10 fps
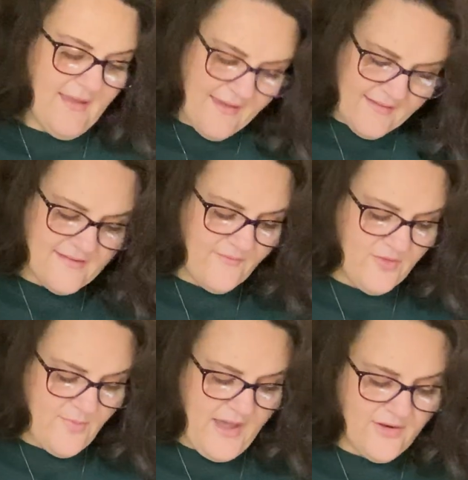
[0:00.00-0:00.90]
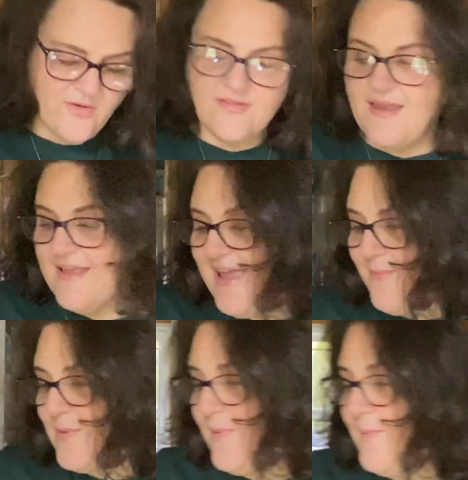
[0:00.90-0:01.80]
Except for the patterns. And I can't
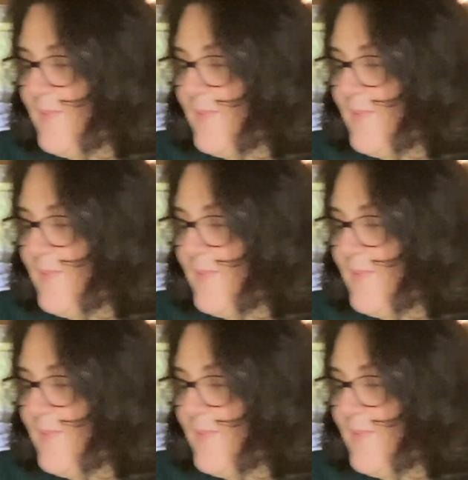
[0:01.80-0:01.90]
promote